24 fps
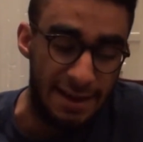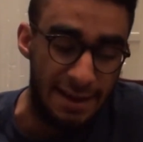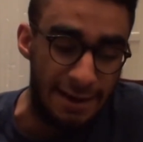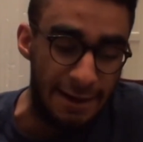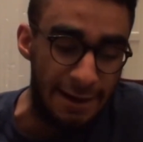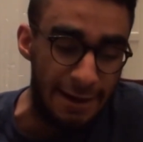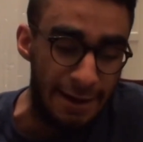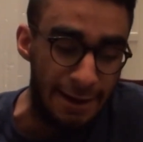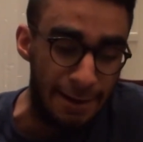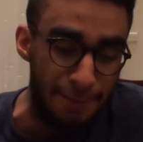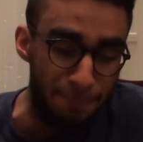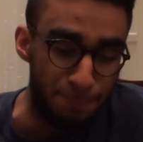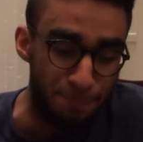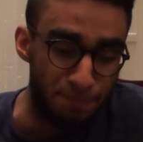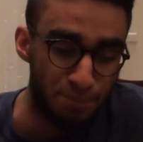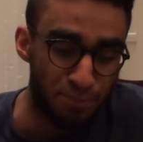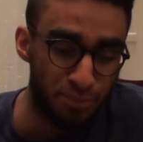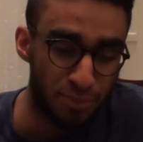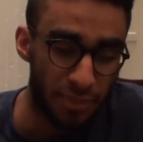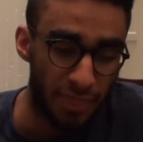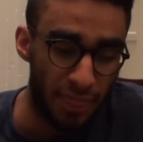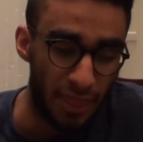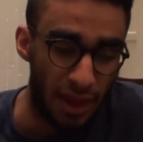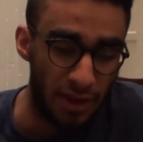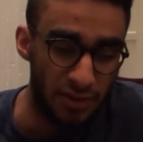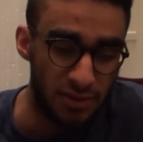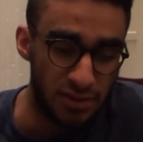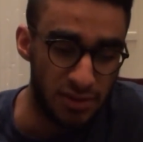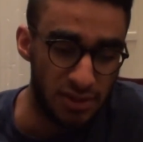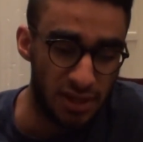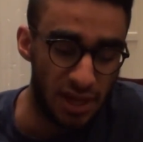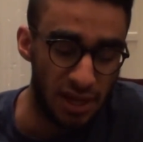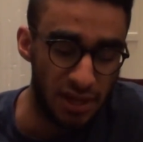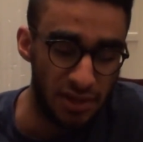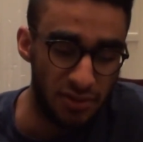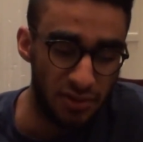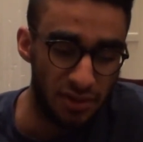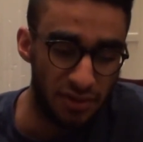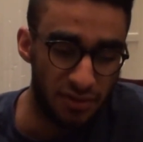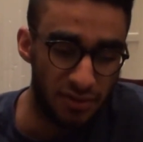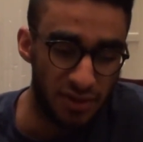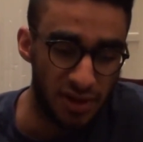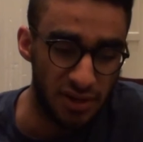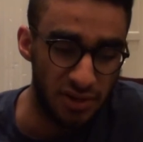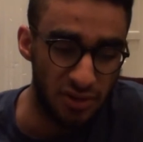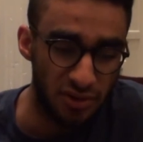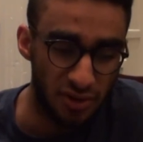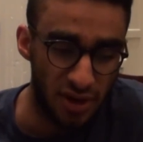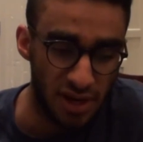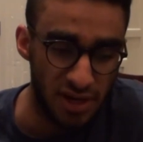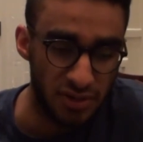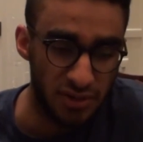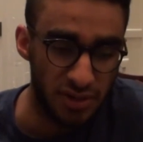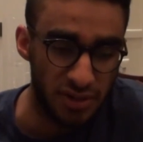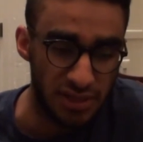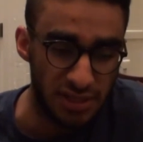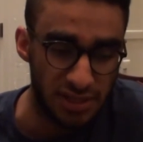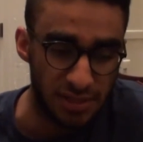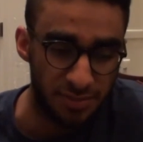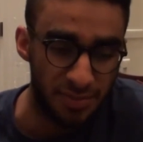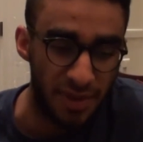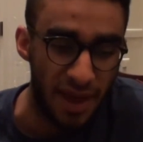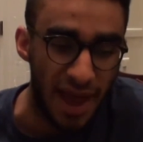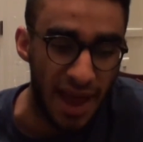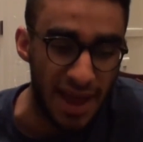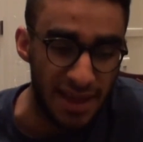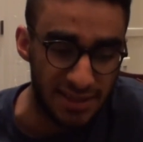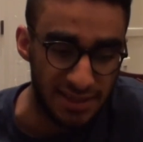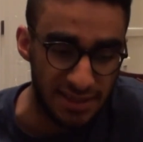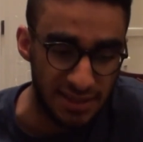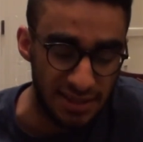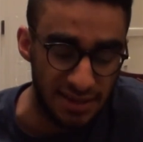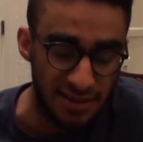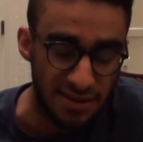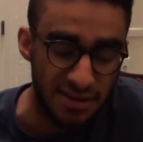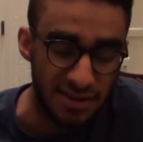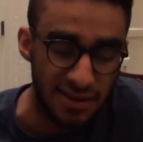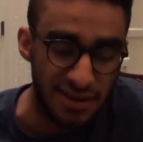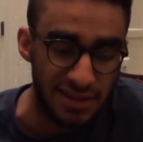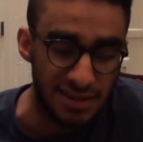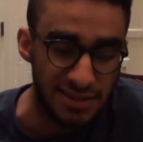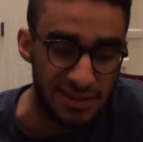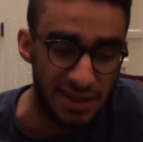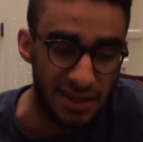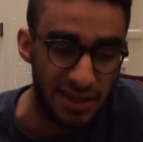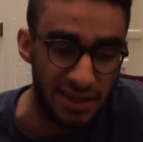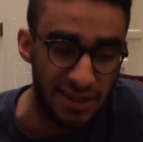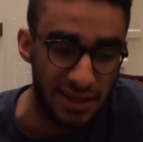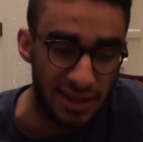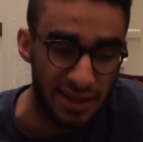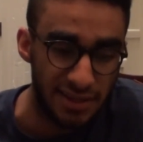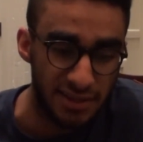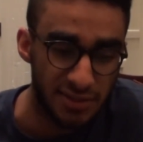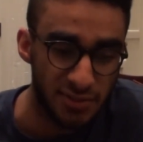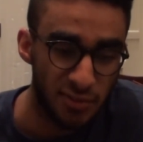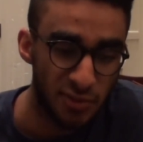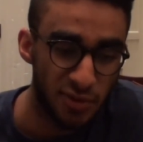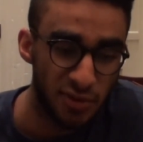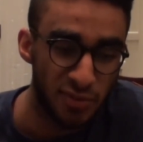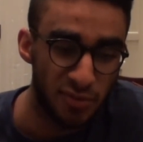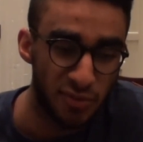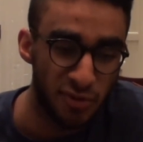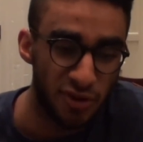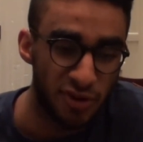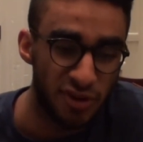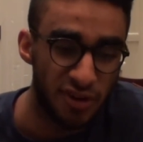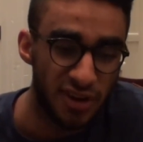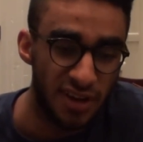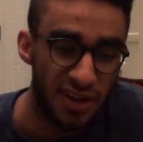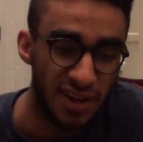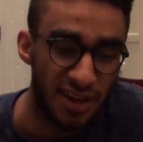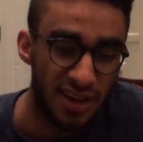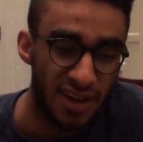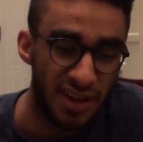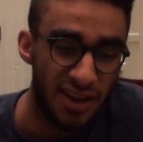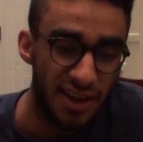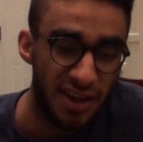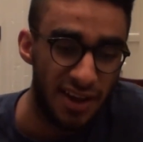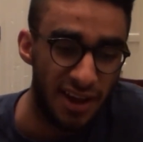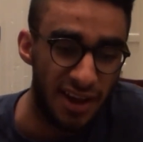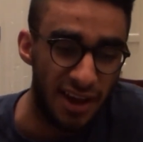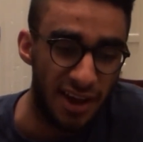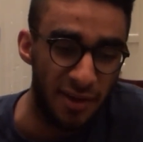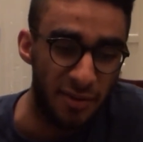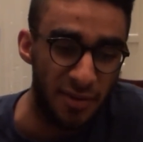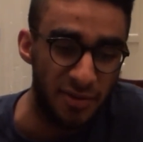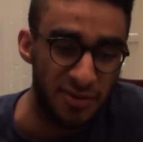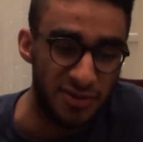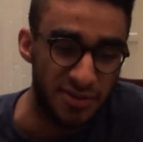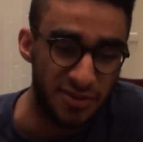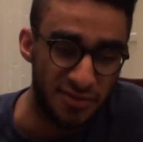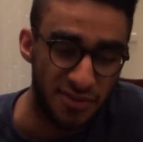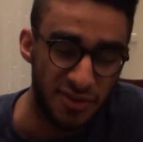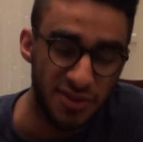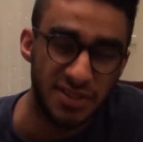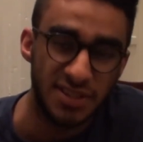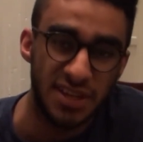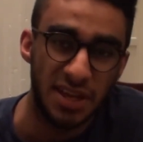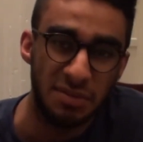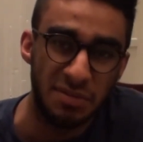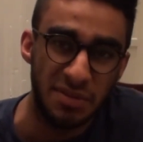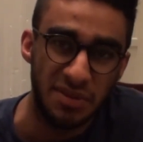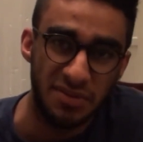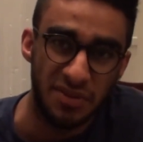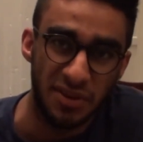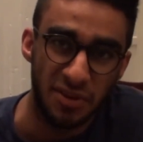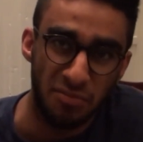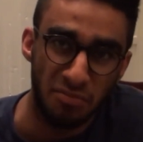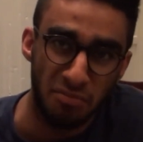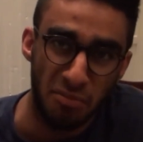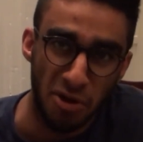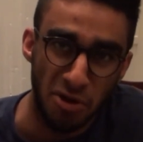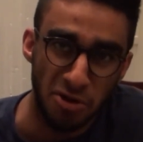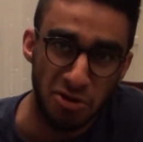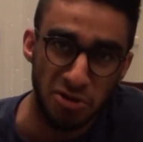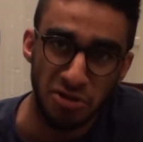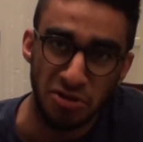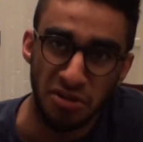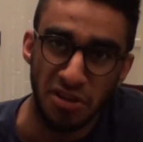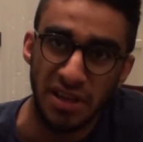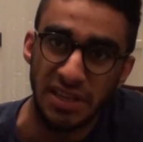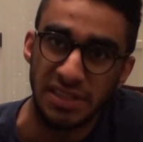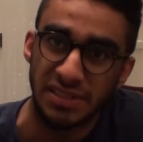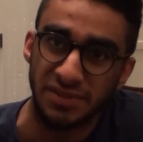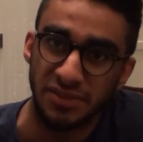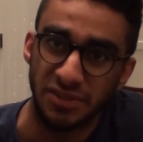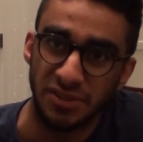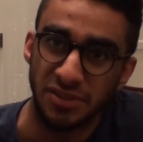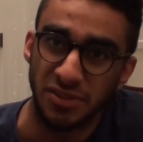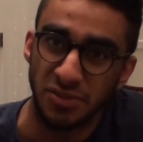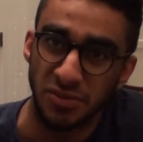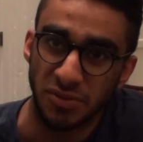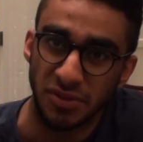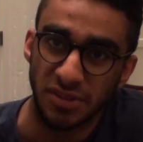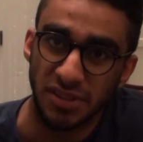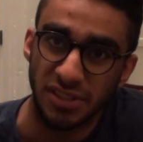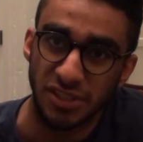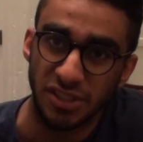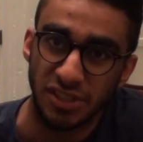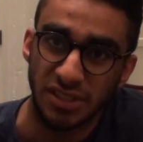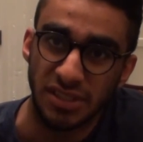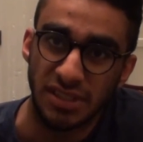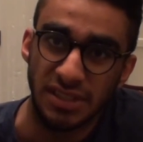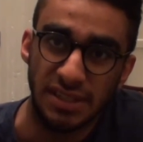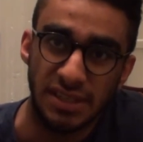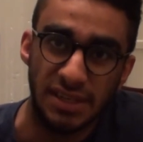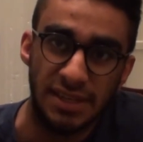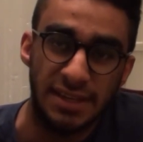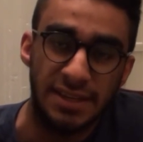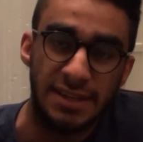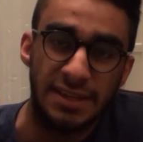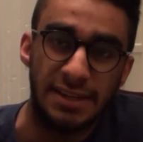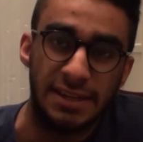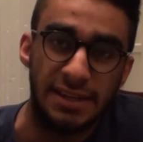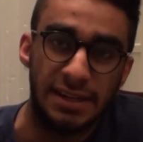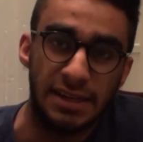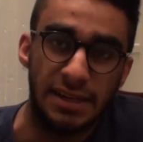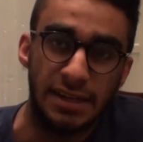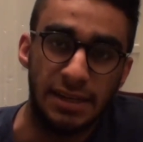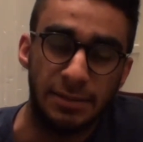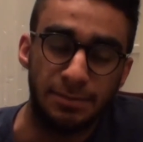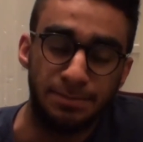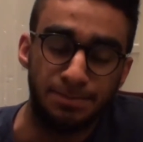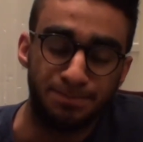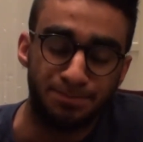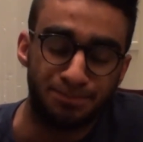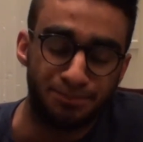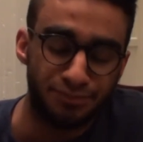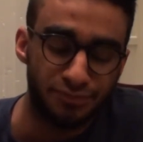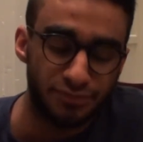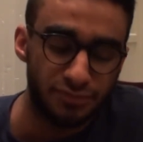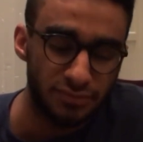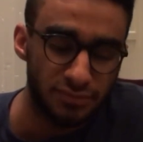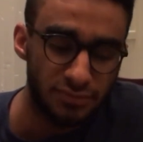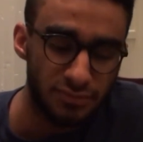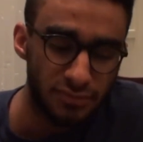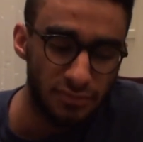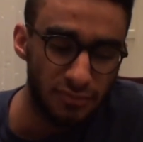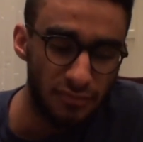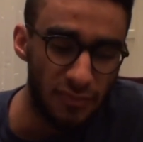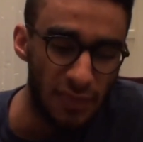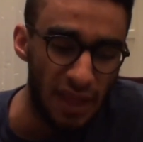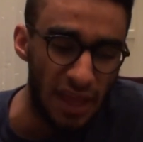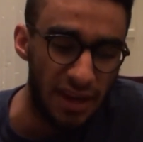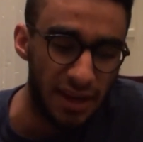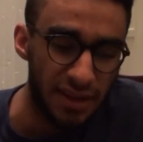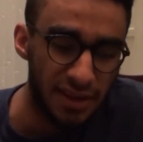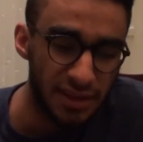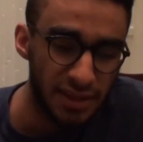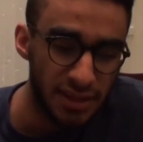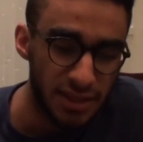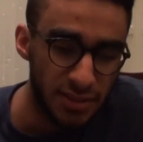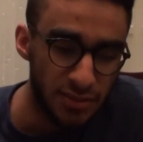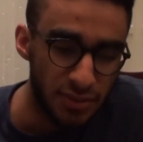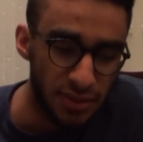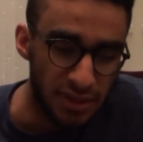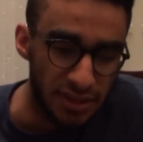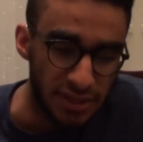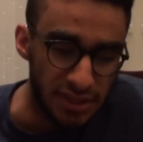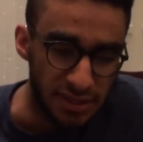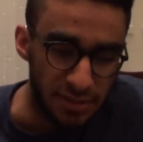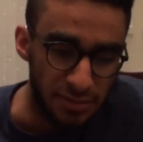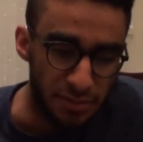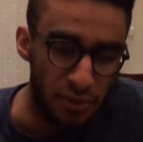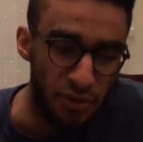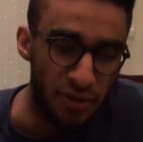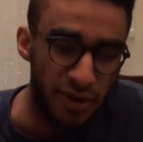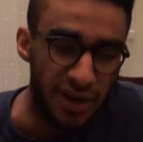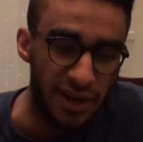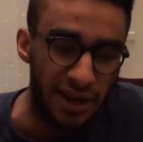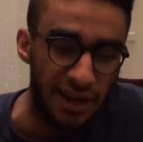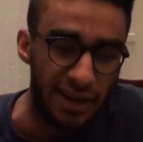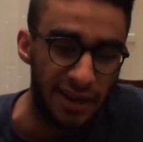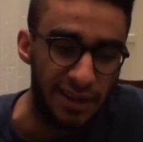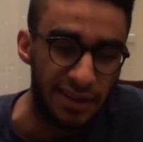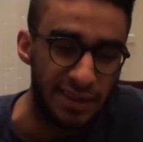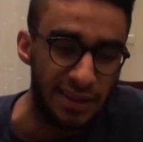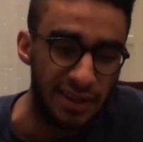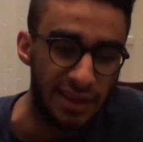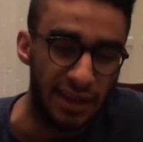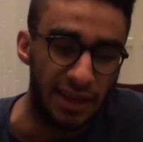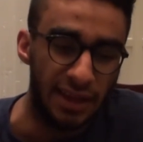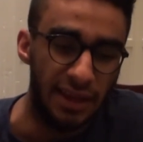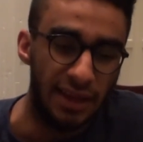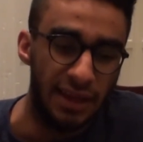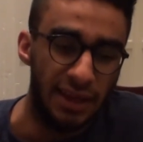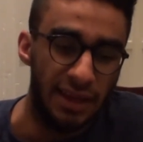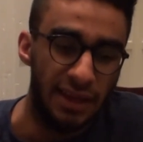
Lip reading: I was talking to a friend who graduated this past year, and he said that at Swarthmore, it was the first time he felt marginalized for his religion. And I think that's really disappointing. And I think